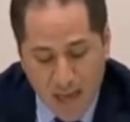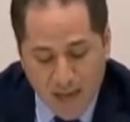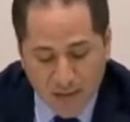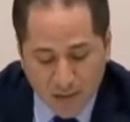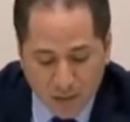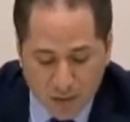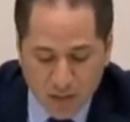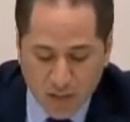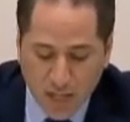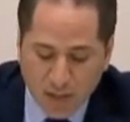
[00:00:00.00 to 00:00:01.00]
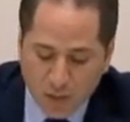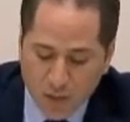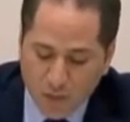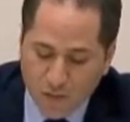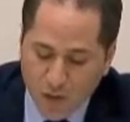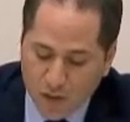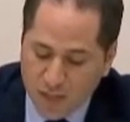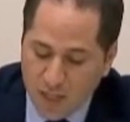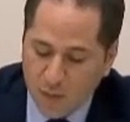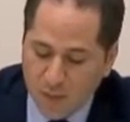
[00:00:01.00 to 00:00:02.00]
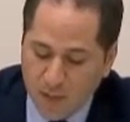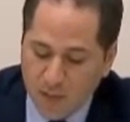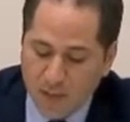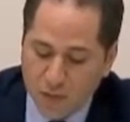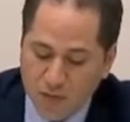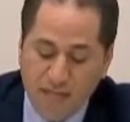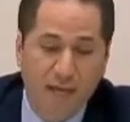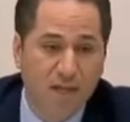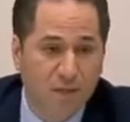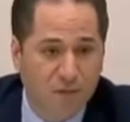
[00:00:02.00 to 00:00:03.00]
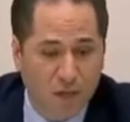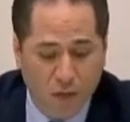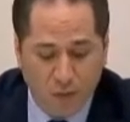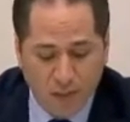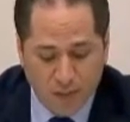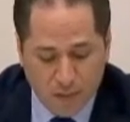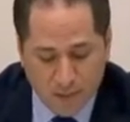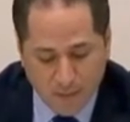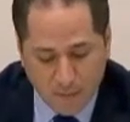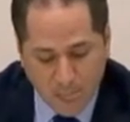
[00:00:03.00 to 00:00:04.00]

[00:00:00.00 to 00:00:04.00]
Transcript: and hinders the entry of girls and women into scientific careers.